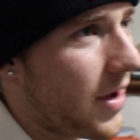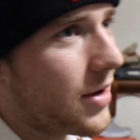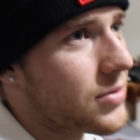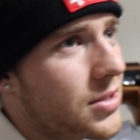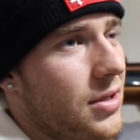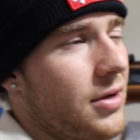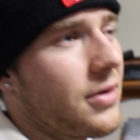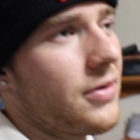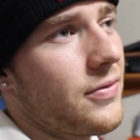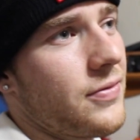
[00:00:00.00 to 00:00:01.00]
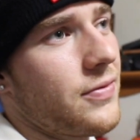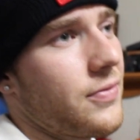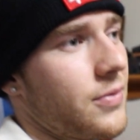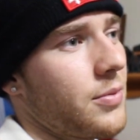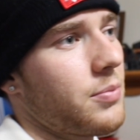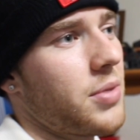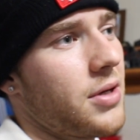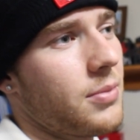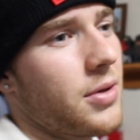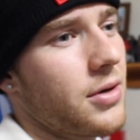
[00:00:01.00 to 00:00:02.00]
ounce of
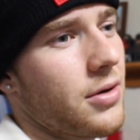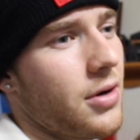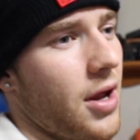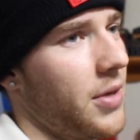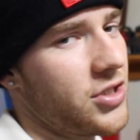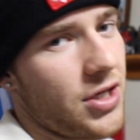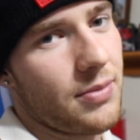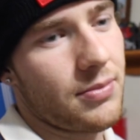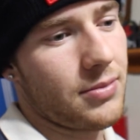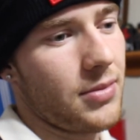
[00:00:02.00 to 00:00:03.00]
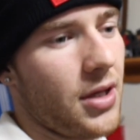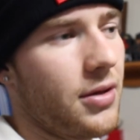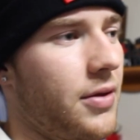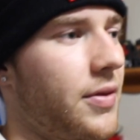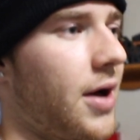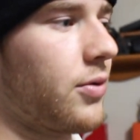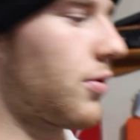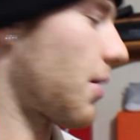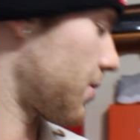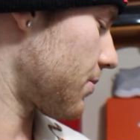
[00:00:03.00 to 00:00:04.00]
peanut butter, and my jam. And then that will
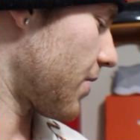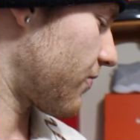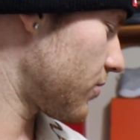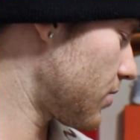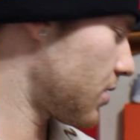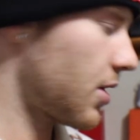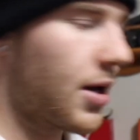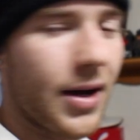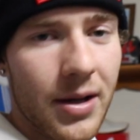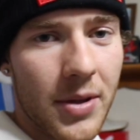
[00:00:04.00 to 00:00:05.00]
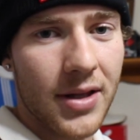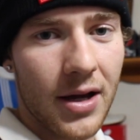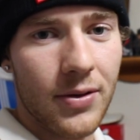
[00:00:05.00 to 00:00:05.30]
wrap up my food. I'm gonna make that